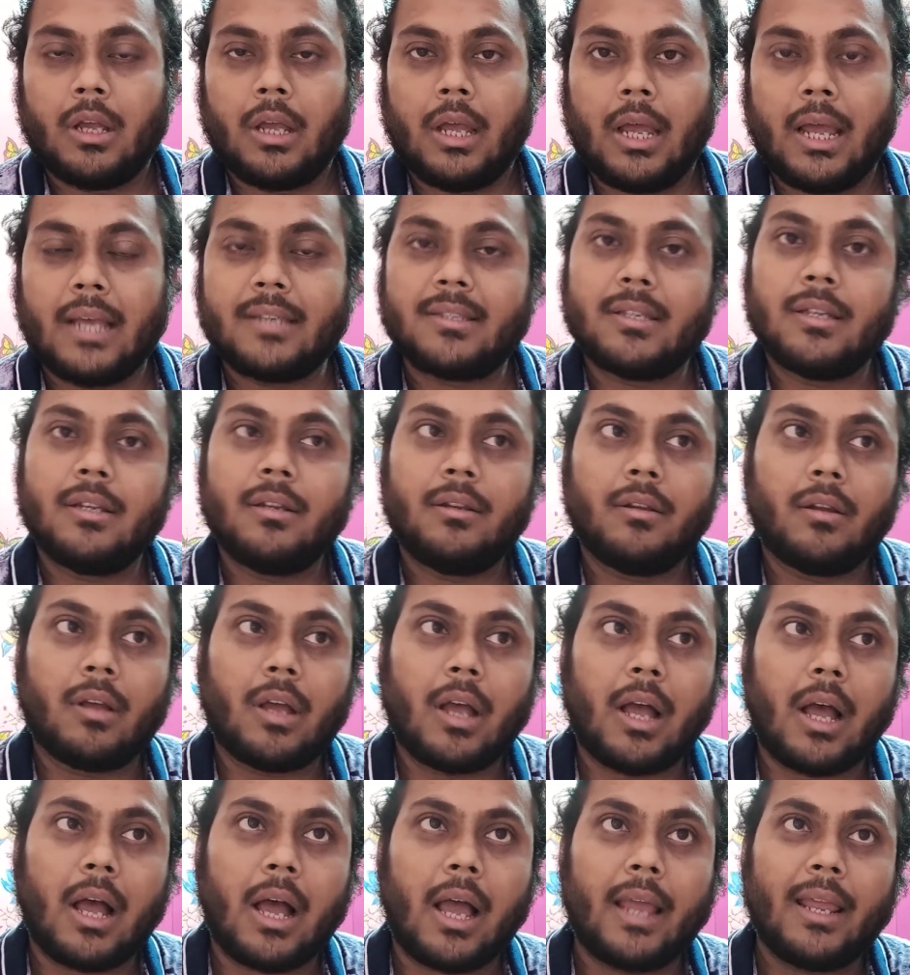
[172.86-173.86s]
As in,
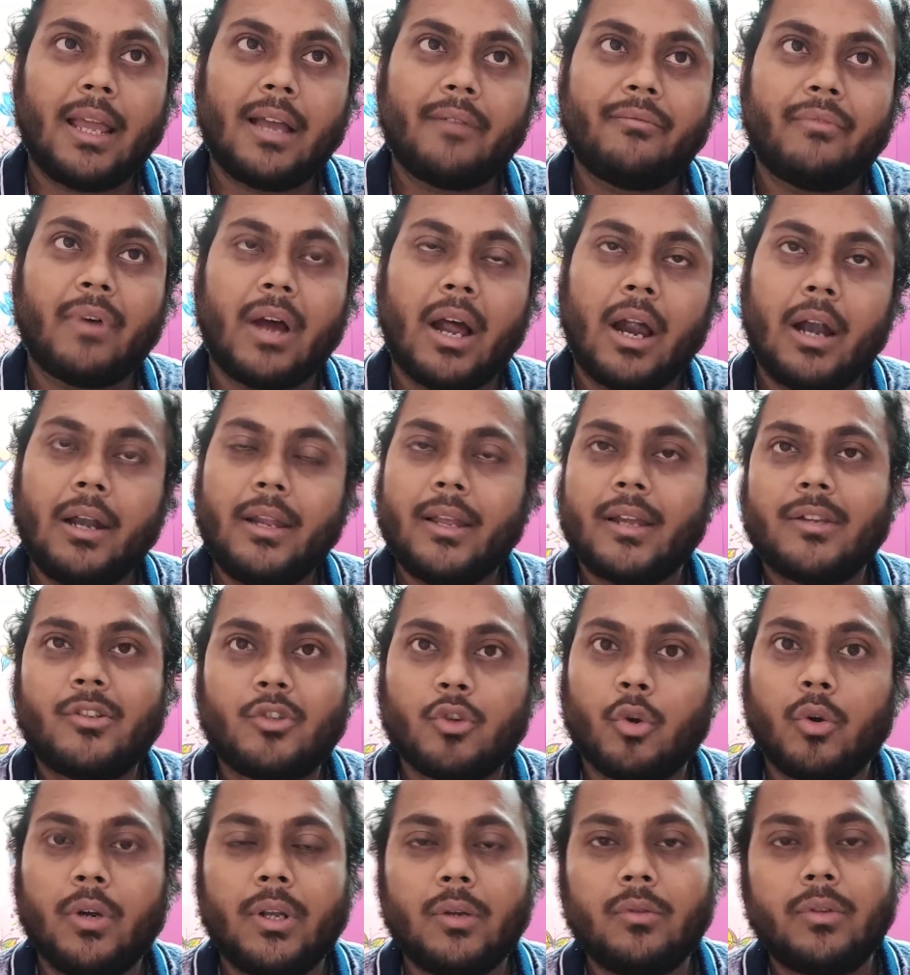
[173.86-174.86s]
I have earlier
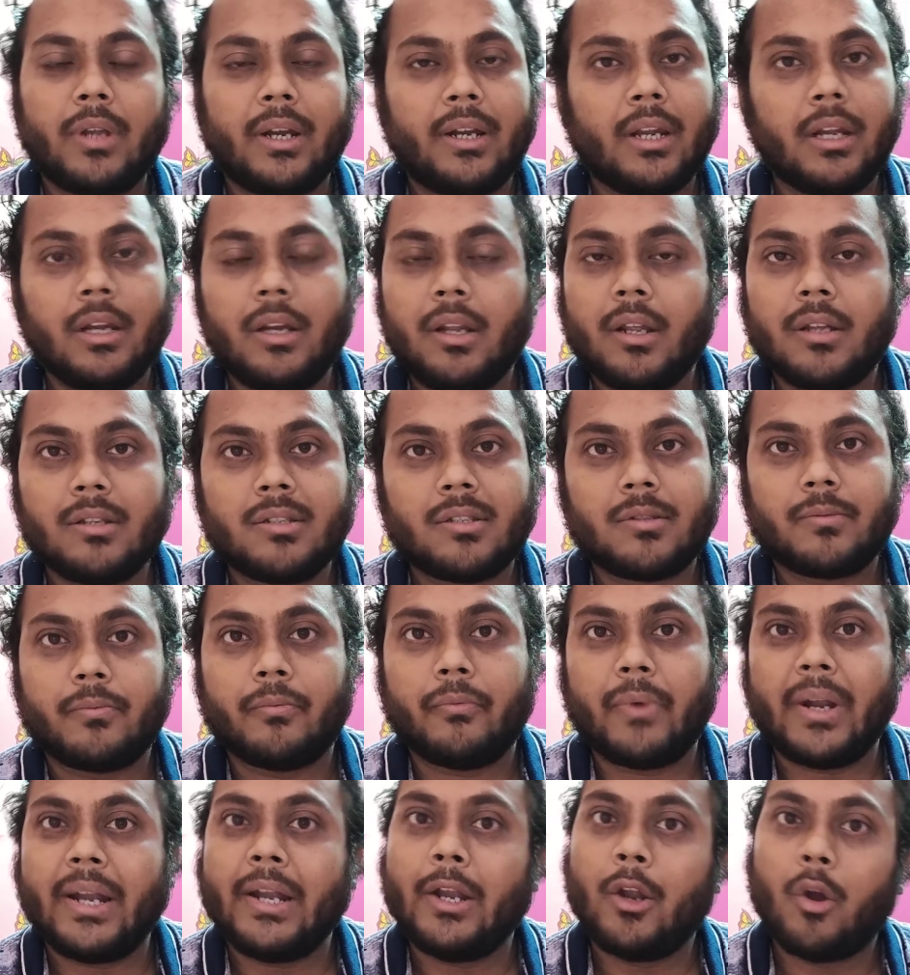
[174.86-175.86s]
told you that Indians
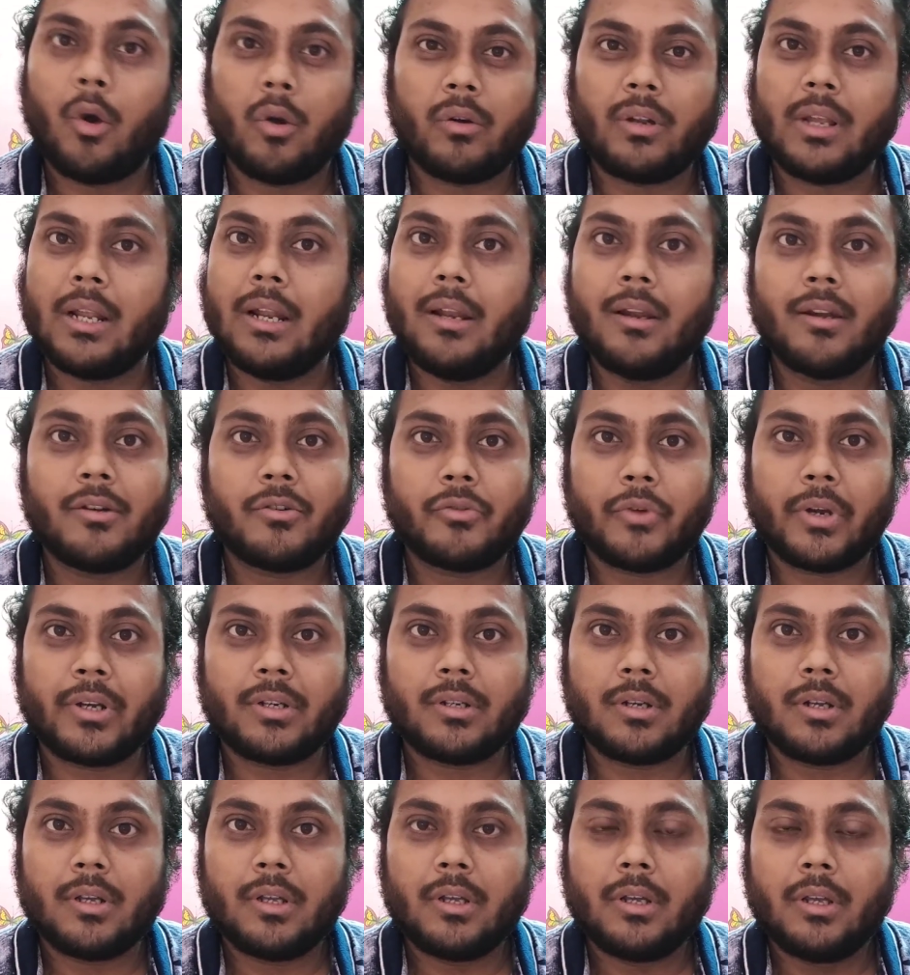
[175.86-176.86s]
were not
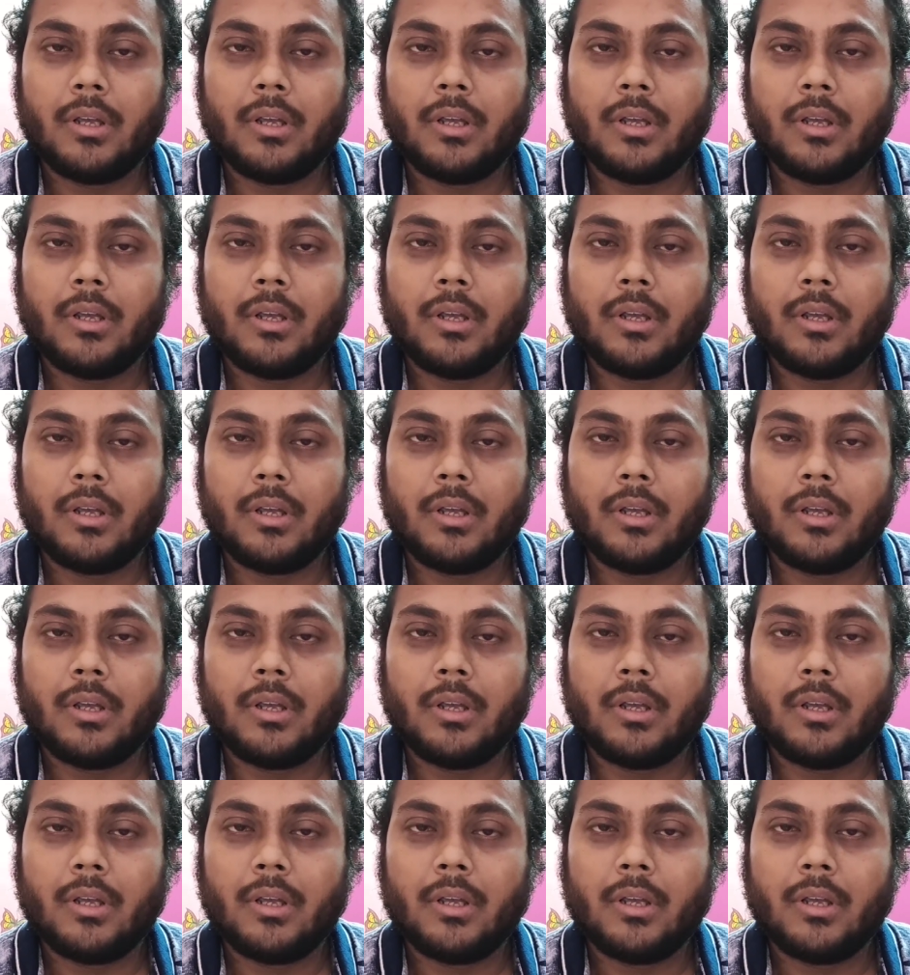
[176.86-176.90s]
illiterate.